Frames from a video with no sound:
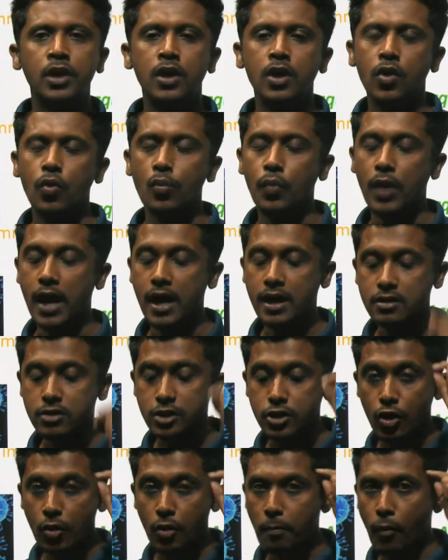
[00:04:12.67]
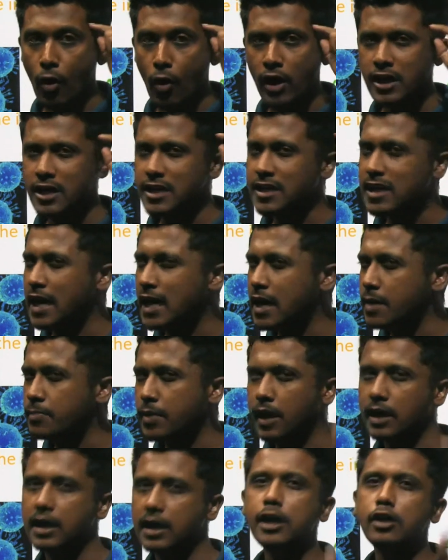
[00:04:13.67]
where your body
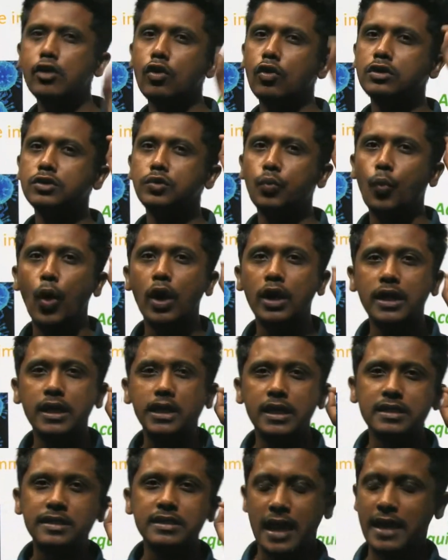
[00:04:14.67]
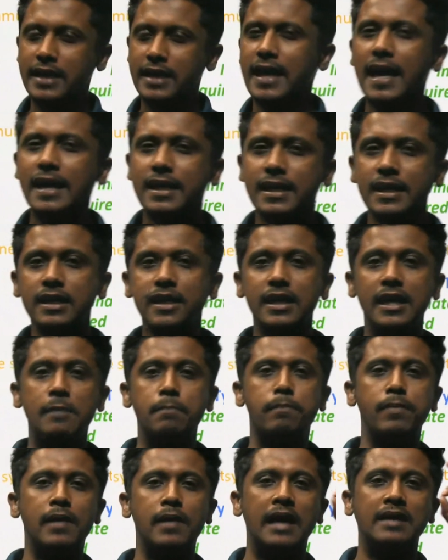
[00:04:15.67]
deliberately knows what it is attacking. It
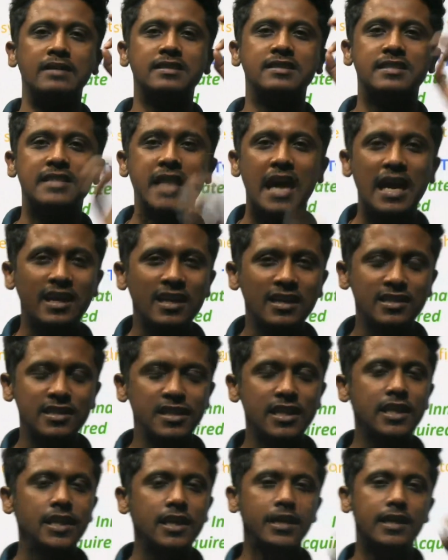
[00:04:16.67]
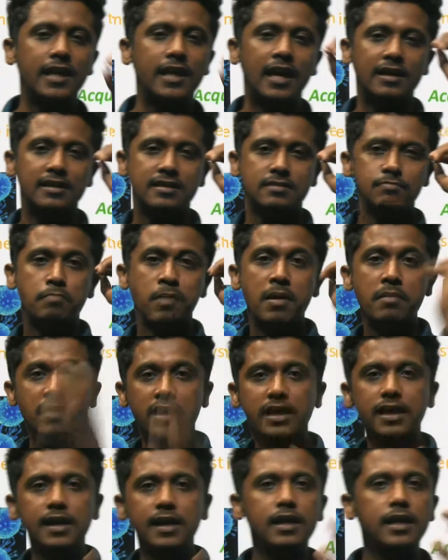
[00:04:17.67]
plans strategy, it has
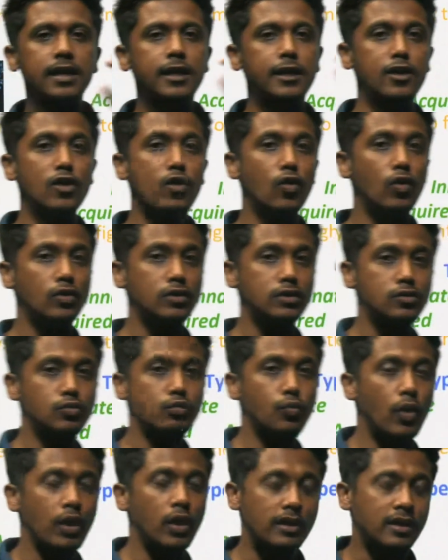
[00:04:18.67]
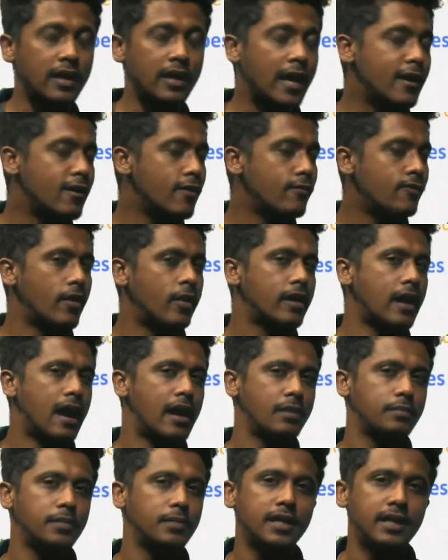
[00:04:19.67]
memory, it knows what kind of an
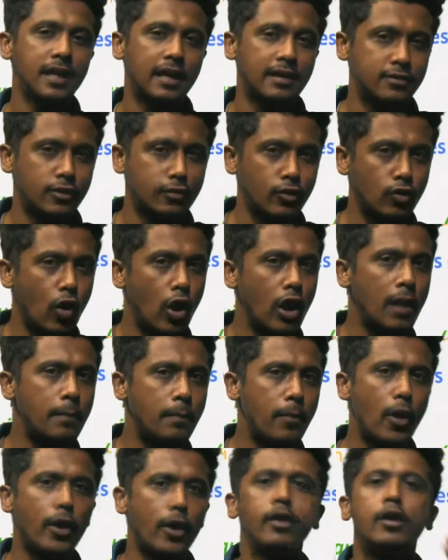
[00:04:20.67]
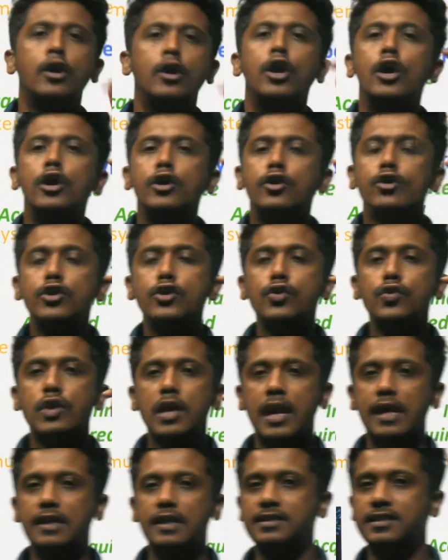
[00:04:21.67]
army it has to call upon to
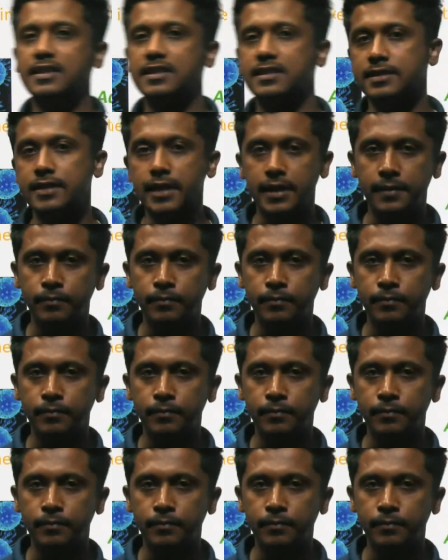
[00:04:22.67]
neutralize this thing.